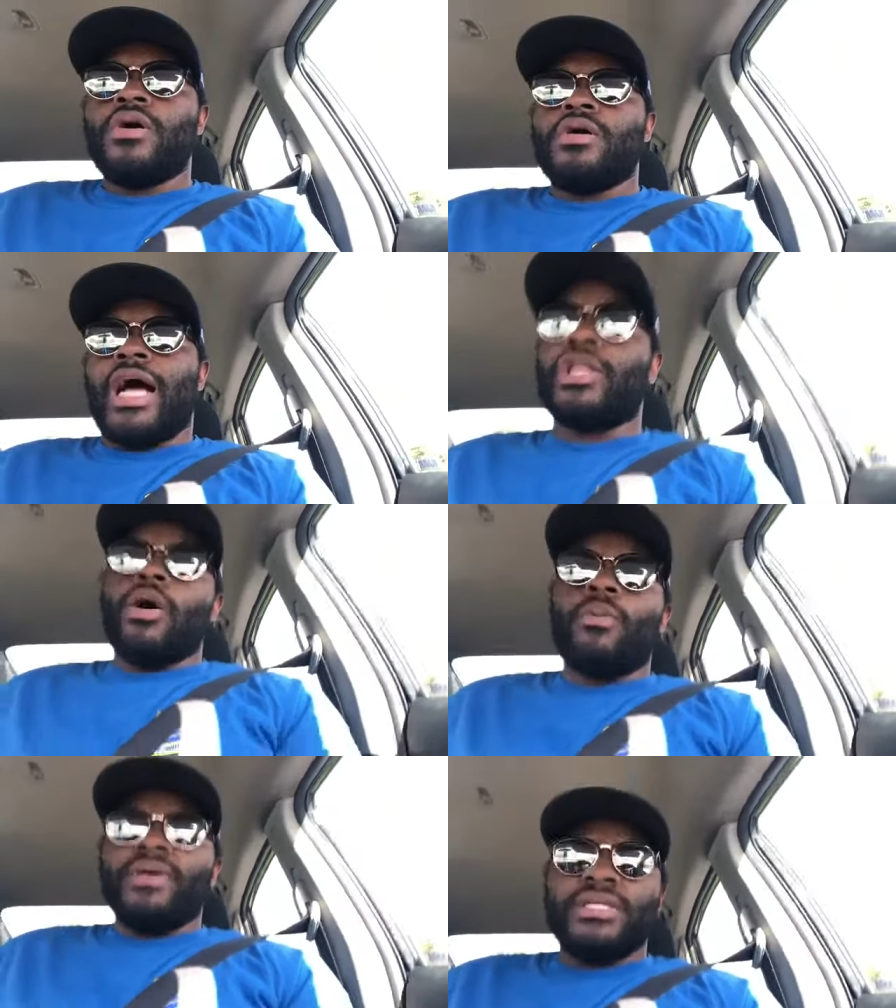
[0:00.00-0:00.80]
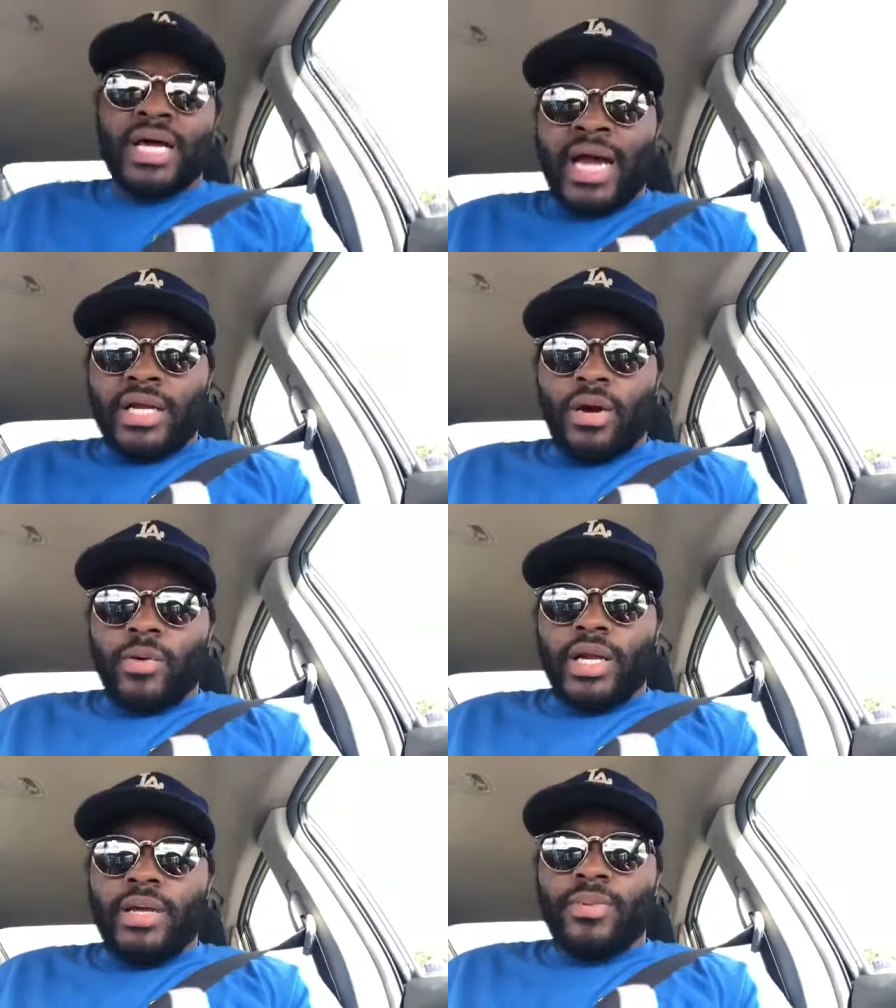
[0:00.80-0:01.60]
i thought would be signed
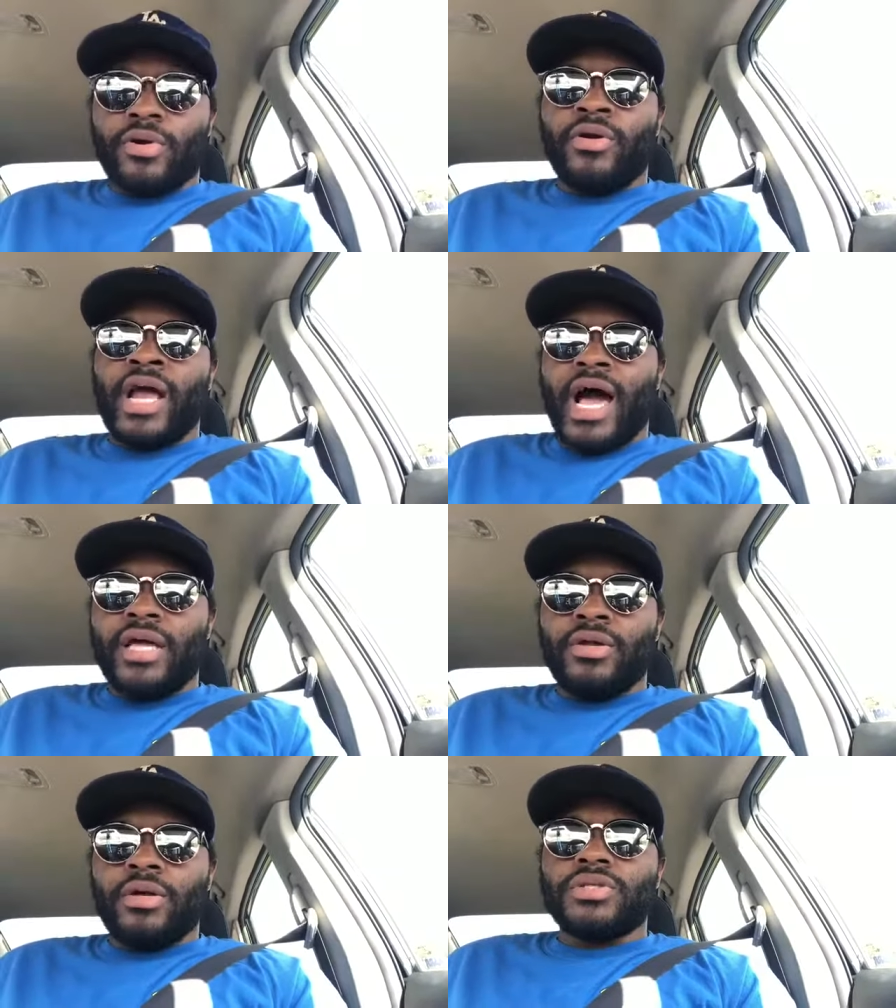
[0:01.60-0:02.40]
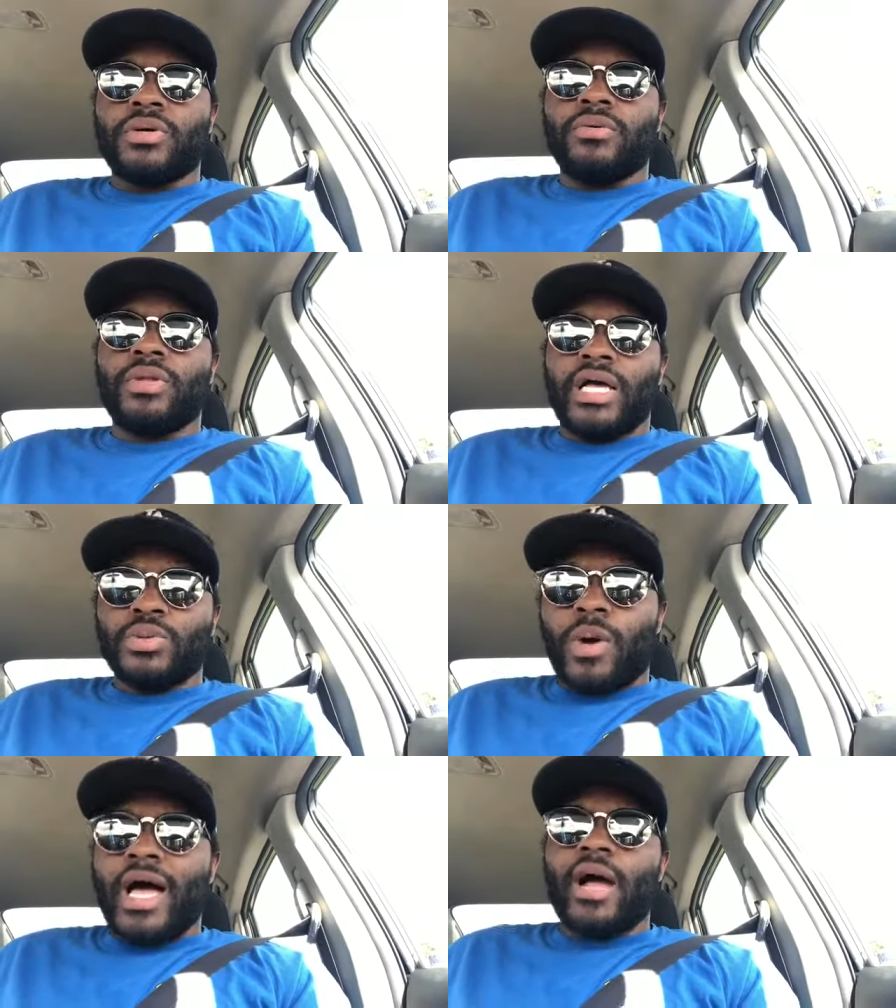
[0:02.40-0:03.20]
already but are not you know so that's
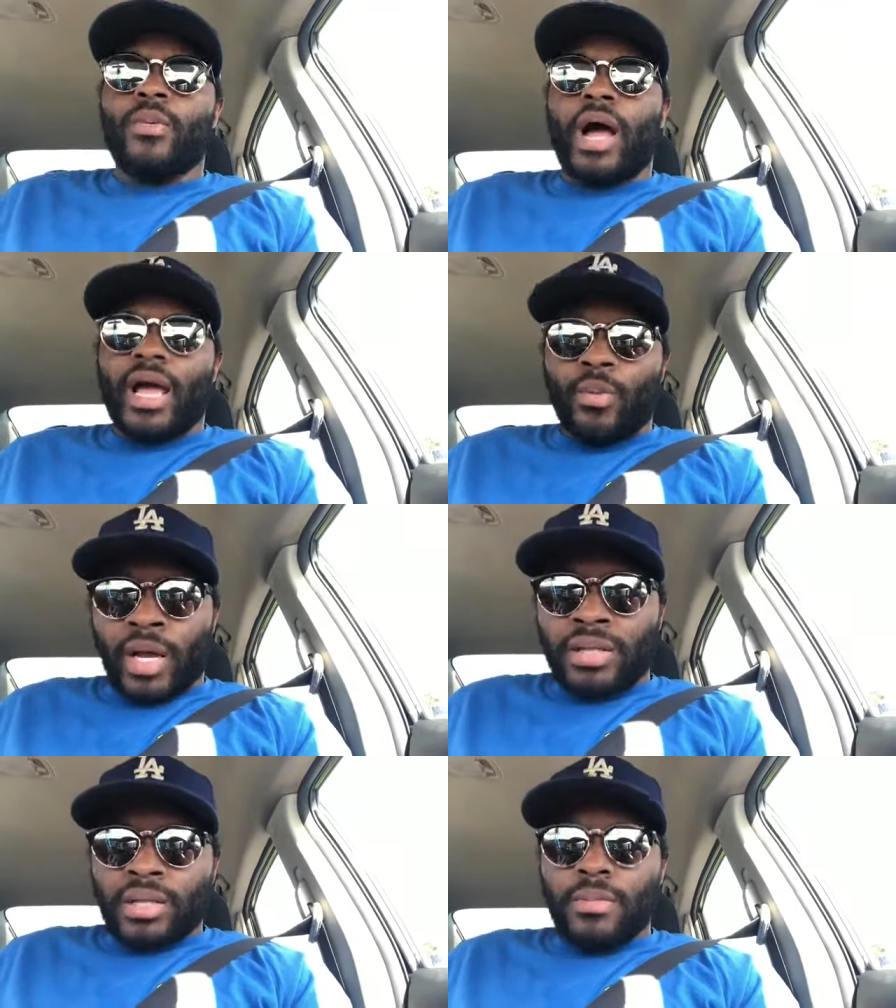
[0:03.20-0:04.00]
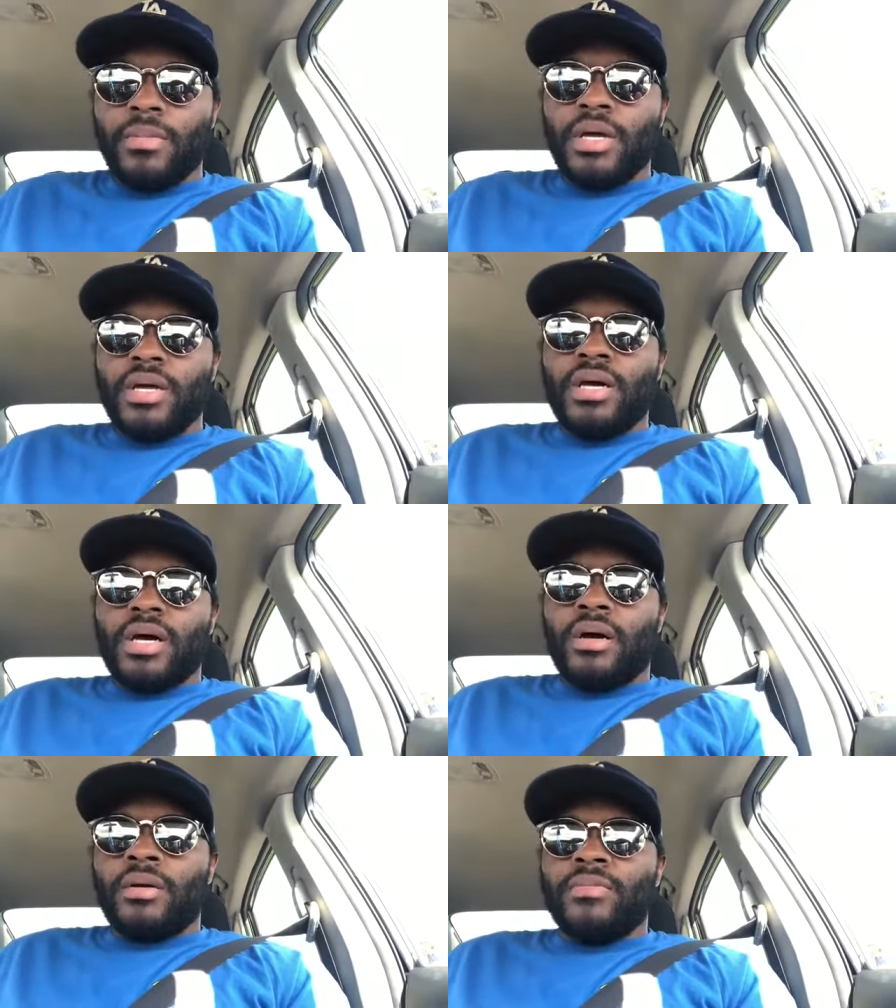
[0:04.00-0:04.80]
why i, I rank them
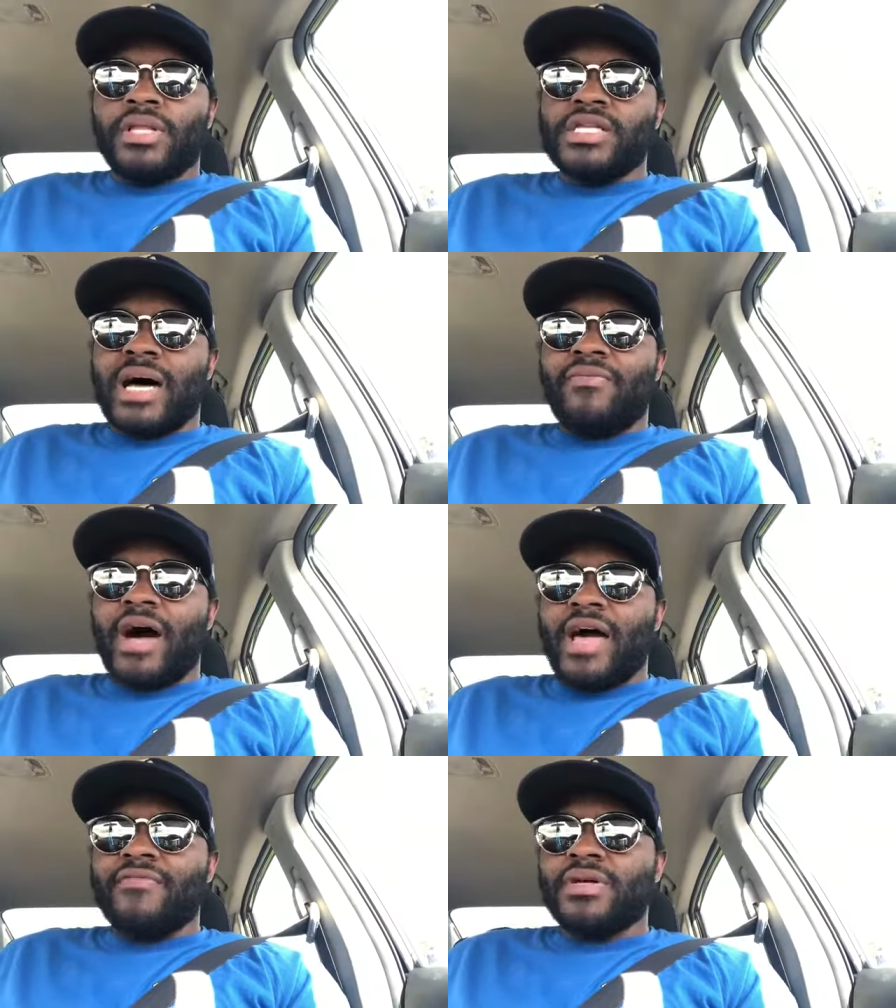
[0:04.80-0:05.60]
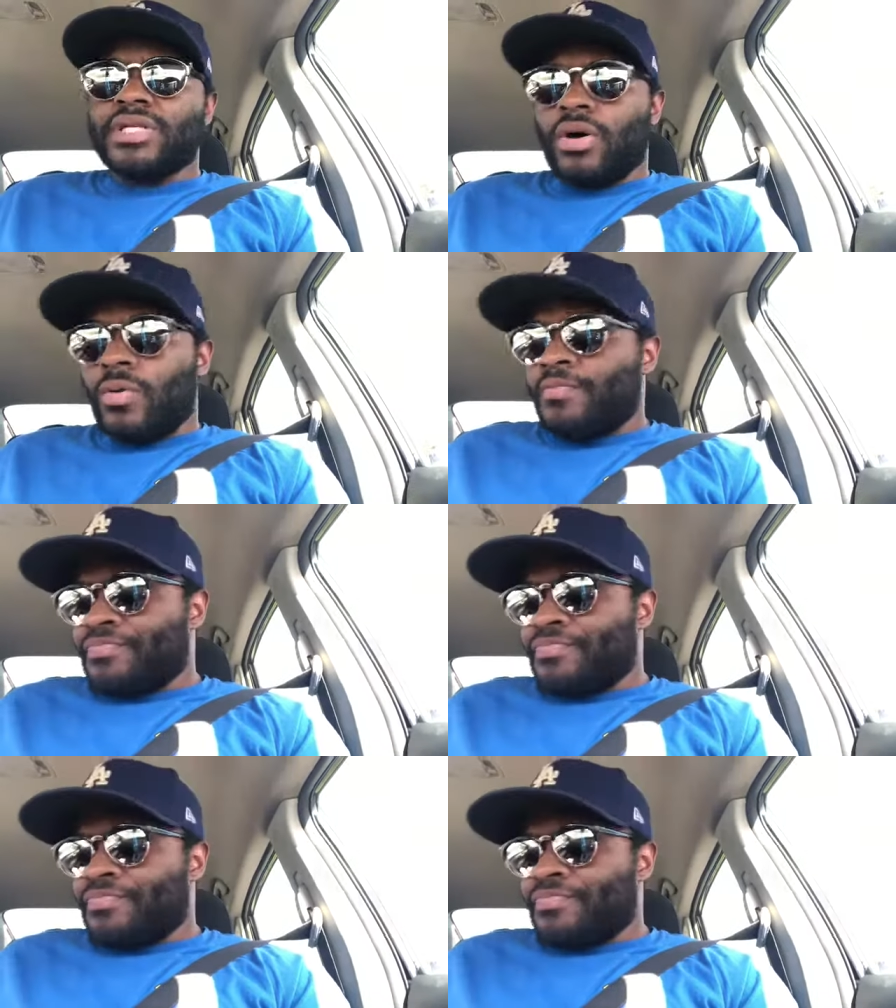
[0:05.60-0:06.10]
um, in the top five. So,